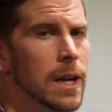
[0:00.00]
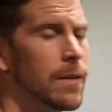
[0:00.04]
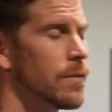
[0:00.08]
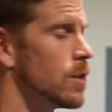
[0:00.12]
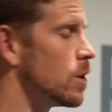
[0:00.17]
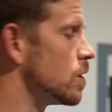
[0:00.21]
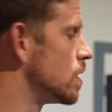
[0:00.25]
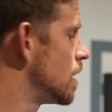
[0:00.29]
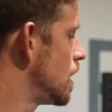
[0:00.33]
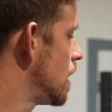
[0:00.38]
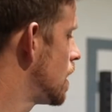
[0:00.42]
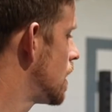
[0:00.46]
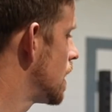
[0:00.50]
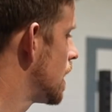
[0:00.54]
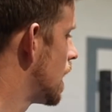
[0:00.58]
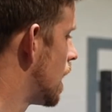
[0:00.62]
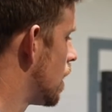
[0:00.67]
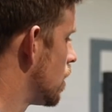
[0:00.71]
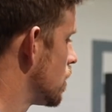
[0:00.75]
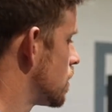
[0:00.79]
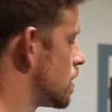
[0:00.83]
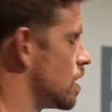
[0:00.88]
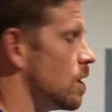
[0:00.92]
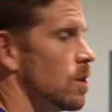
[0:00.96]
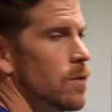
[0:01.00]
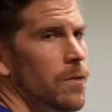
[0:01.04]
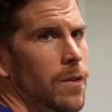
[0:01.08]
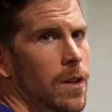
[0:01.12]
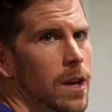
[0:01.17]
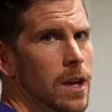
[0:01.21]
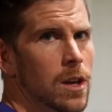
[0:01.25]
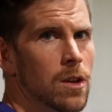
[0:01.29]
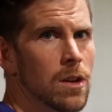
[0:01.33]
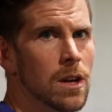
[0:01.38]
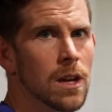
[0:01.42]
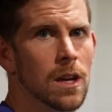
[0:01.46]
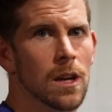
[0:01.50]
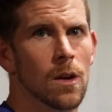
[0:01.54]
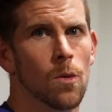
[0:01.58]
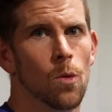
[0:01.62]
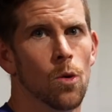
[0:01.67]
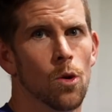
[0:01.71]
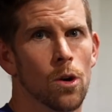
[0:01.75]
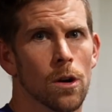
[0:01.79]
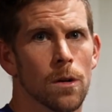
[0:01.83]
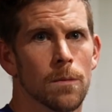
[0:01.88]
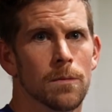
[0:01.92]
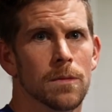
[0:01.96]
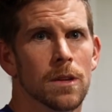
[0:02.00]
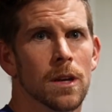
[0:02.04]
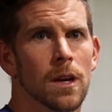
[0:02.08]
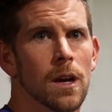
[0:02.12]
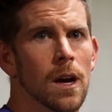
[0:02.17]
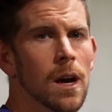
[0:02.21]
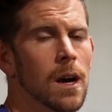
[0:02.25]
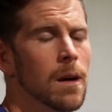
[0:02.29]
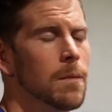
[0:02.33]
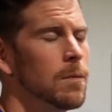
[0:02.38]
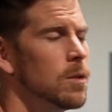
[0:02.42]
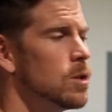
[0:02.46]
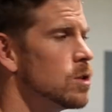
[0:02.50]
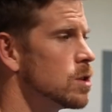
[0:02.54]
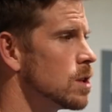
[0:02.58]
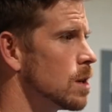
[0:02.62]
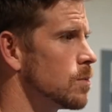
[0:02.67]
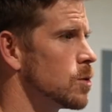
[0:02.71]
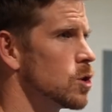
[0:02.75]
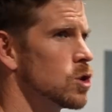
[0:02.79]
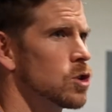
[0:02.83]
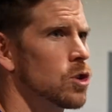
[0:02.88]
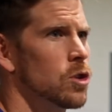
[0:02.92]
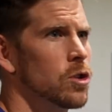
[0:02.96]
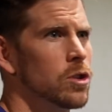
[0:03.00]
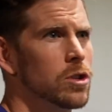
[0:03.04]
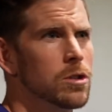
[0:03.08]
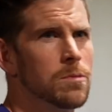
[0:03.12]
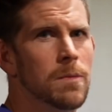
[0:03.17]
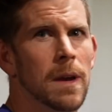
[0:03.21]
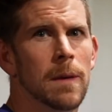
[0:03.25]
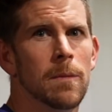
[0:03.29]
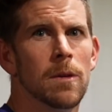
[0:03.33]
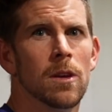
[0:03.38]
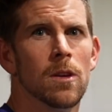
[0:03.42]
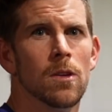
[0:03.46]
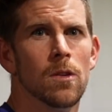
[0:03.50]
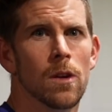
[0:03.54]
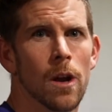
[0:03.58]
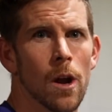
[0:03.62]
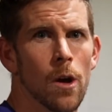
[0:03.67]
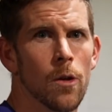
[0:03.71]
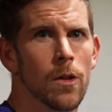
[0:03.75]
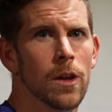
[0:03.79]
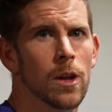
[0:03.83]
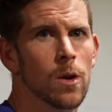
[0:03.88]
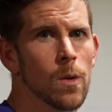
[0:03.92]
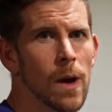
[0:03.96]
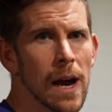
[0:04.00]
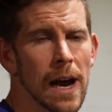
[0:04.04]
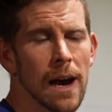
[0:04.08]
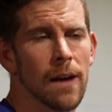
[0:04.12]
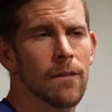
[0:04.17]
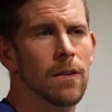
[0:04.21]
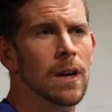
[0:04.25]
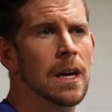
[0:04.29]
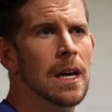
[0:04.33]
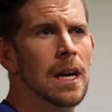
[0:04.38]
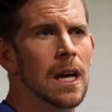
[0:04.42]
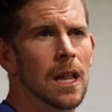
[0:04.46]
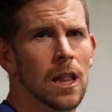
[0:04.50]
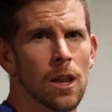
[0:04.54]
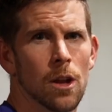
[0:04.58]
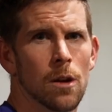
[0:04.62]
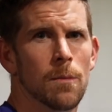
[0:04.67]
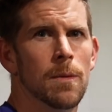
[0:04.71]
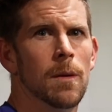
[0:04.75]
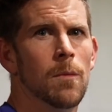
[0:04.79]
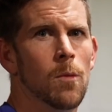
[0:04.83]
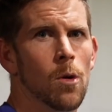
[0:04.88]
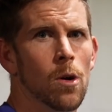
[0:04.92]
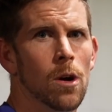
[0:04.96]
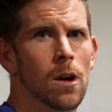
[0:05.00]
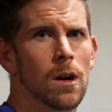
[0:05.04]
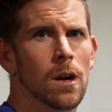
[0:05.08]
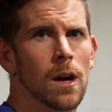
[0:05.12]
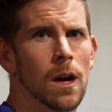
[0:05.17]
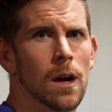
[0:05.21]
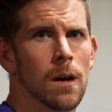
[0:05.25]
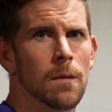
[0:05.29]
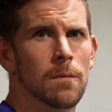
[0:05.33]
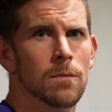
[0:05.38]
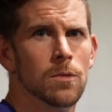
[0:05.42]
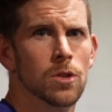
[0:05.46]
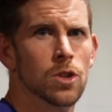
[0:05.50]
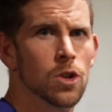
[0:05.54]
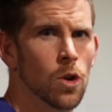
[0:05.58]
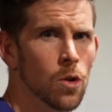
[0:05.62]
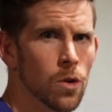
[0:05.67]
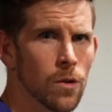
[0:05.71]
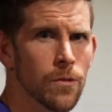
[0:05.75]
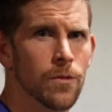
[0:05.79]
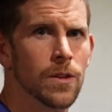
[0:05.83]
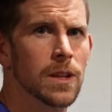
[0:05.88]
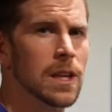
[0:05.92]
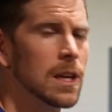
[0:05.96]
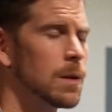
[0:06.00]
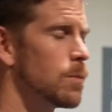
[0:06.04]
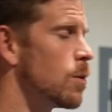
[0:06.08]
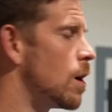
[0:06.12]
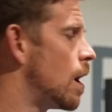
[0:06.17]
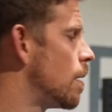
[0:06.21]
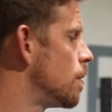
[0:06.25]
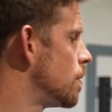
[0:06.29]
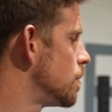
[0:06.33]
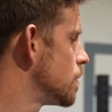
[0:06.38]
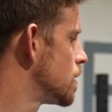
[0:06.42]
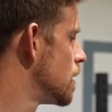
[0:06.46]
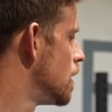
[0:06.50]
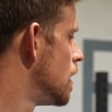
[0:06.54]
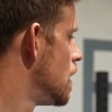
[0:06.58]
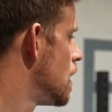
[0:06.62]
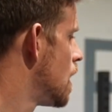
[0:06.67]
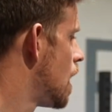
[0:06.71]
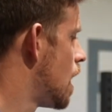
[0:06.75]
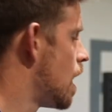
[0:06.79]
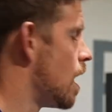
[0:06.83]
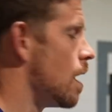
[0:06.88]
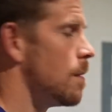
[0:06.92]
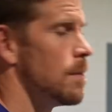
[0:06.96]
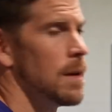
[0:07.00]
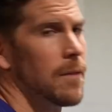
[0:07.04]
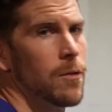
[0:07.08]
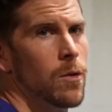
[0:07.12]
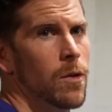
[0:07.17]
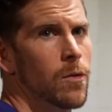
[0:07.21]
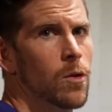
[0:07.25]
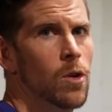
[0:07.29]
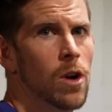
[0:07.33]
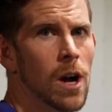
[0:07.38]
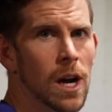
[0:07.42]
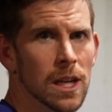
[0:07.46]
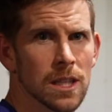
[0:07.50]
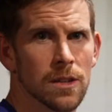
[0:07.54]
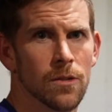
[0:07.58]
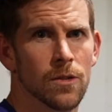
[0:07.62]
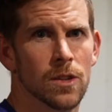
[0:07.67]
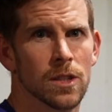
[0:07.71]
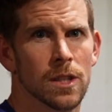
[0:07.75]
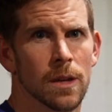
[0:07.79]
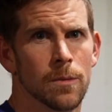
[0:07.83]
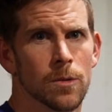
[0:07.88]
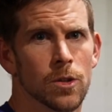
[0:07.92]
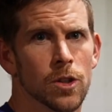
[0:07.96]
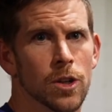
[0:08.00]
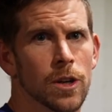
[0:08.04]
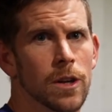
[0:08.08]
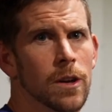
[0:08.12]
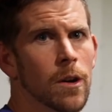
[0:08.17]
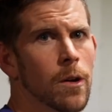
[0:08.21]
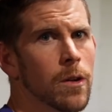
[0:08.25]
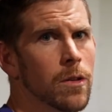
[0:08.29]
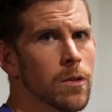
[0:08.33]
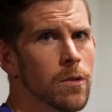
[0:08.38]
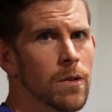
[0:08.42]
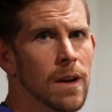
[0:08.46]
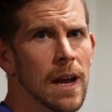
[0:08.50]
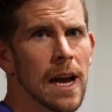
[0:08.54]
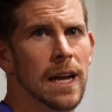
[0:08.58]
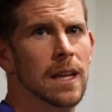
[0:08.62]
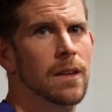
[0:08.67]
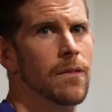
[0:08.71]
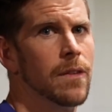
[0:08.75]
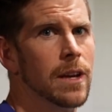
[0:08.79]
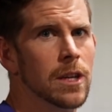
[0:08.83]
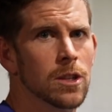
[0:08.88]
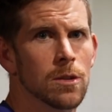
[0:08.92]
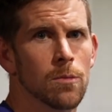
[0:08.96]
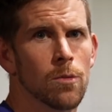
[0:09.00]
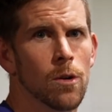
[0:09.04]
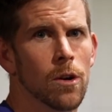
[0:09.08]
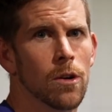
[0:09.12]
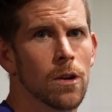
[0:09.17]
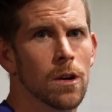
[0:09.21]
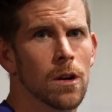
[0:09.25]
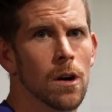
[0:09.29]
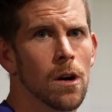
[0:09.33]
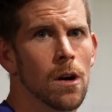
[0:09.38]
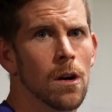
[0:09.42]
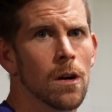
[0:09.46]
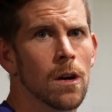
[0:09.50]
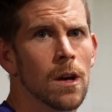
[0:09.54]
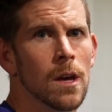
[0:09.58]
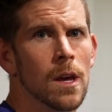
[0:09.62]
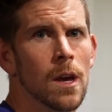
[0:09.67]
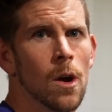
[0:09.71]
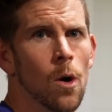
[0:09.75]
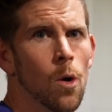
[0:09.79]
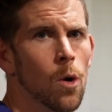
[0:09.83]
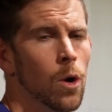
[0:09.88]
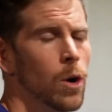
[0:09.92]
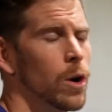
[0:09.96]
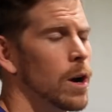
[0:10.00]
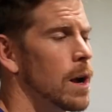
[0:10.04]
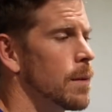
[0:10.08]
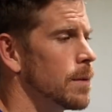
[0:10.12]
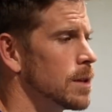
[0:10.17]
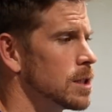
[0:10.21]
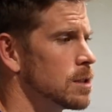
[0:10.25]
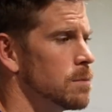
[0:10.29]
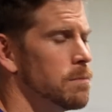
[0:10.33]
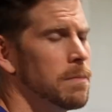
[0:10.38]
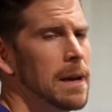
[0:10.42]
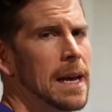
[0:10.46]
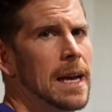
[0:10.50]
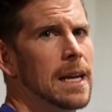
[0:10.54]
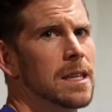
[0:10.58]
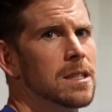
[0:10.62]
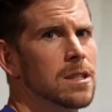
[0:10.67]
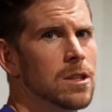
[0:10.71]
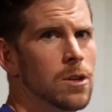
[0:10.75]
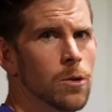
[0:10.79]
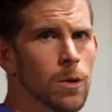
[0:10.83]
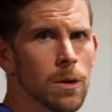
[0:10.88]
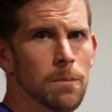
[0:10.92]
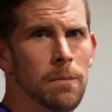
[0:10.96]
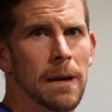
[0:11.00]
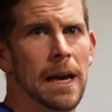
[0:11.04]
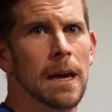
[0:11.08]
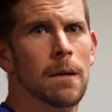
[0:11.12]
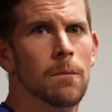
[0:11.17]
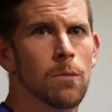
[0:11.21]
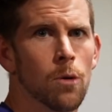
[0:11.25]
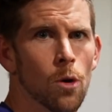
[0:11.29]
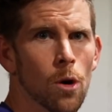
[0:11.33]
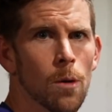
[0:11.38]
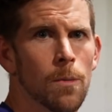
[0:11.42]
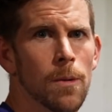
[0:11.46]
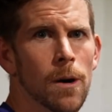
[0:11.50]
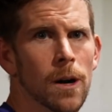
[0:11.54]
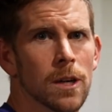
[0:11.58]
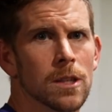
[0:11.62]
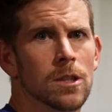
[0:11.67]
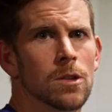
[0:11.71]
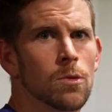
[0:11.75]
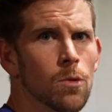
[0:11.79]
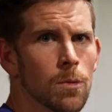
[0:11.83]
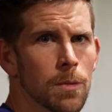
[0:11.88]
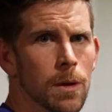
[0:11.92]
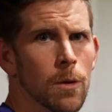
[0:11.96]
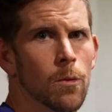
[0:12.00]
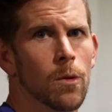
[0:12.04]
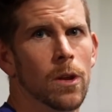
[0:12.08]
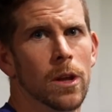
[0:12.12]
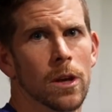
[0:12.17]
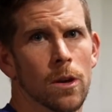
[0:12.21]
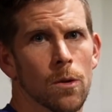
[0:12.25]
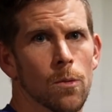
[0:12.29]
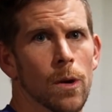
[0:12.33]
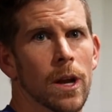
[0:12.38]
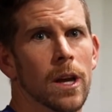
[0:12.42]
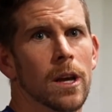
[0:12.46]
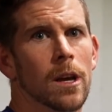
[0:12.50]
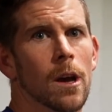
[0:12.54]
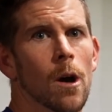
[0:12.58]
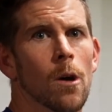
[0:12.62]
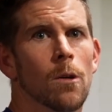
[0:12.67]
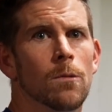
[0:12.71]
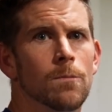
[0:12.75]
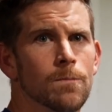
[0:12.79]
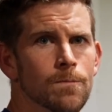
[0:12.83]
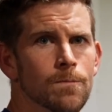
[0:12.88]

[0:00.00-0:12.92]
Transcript: If there's anything else that you feel like you need to get warm to loosen up the shoulders, maybe you know that you have a little bit more shoulder fatigue problems. If you have crossover symmetry, going through an activation protocol or grabbing some bands and doing band pull parts would be a really good way to go.